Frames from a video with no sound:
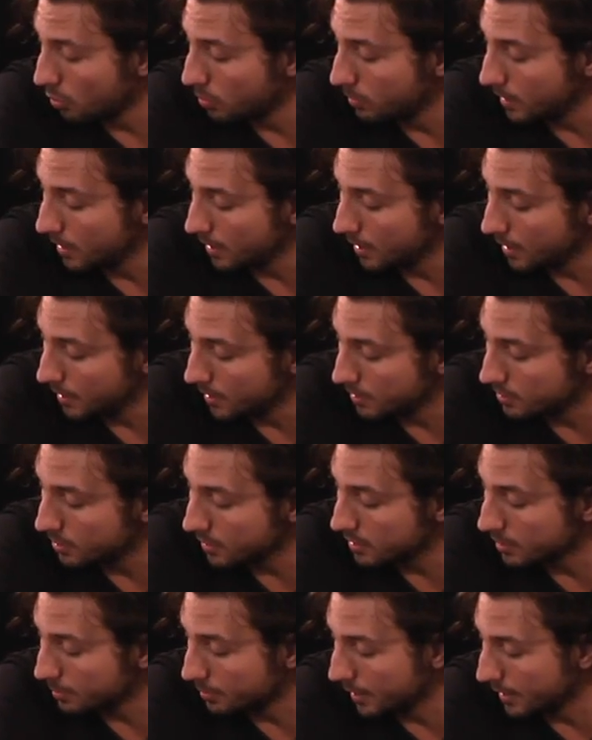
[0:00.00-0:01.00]
we
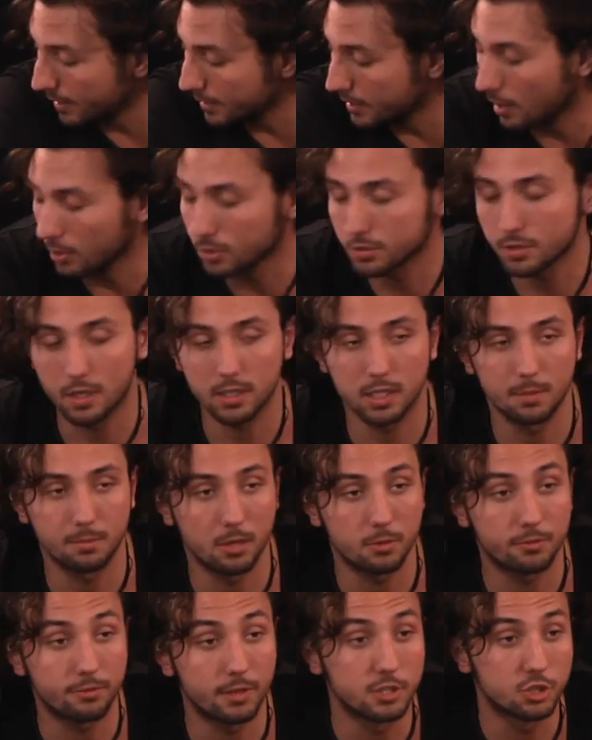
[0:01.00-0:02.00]
took the break, I was talking
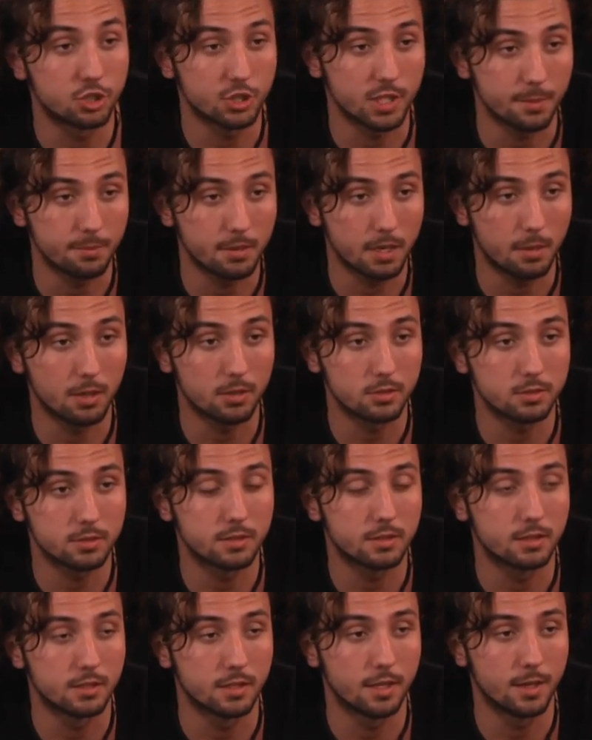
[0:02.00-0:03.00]
about friendship, about
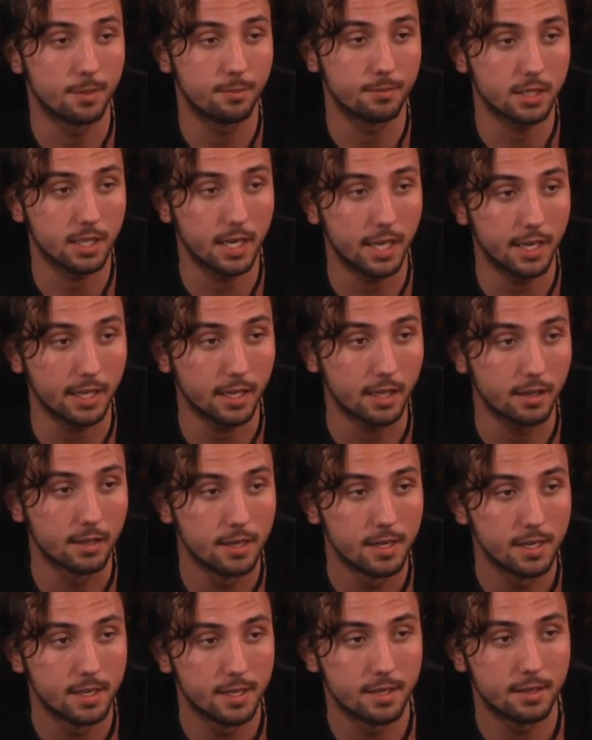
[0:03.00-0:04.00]
getting
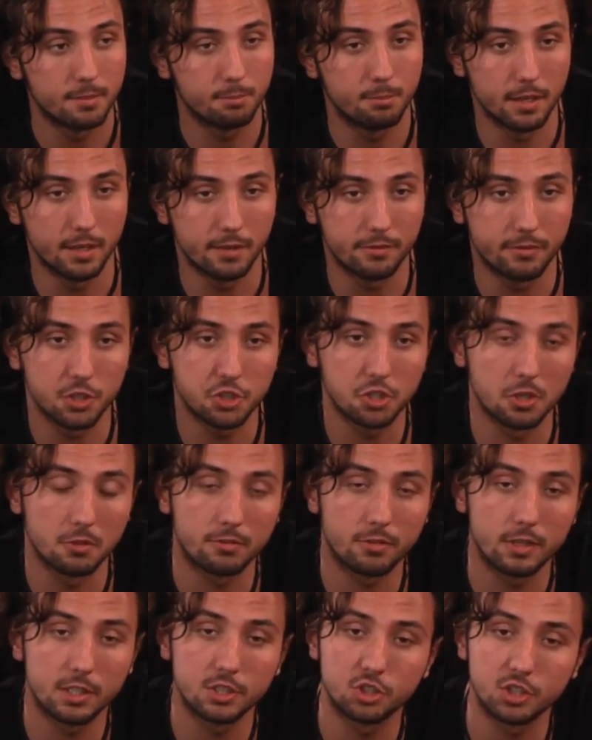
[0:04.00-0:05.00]
beneficial
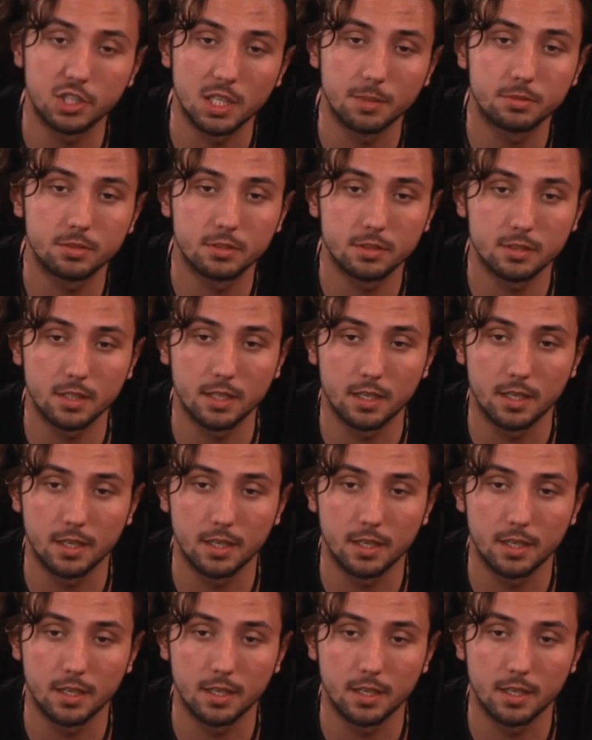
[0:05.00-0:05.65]
friendships.